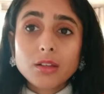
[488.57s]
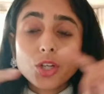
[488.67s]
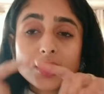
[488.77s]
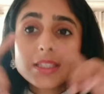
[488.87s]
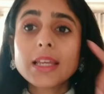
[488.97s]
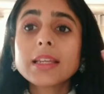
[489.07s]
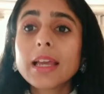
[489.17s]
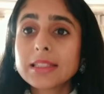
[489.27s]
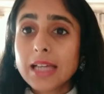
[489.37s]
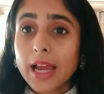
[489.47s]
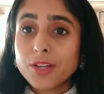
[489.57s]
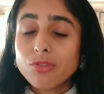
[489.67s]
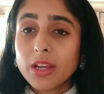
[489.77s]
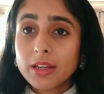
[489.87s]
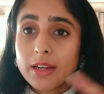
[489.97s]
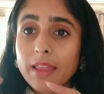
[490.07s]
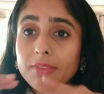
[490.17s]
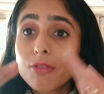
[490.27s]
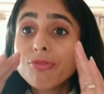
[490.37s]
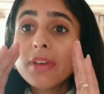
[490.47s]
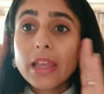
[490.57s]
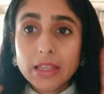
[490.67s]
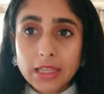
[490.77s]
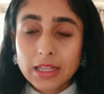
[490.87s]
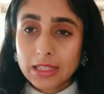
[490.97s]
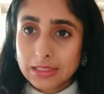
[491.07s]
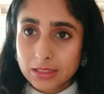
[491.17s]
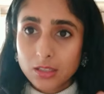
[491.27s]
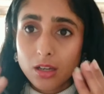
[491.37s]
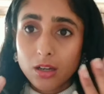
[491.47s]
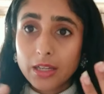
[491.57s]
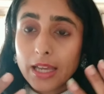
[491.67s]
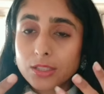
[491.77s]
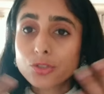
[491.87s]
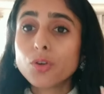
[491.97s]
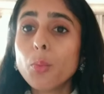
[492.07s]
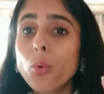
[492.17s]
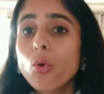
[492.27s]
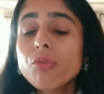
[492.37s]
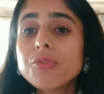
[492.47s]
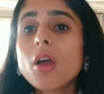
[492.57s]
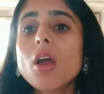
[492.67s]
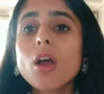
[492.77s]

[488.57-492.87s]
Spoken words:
your skin gets hydrated and the flakiness gets removed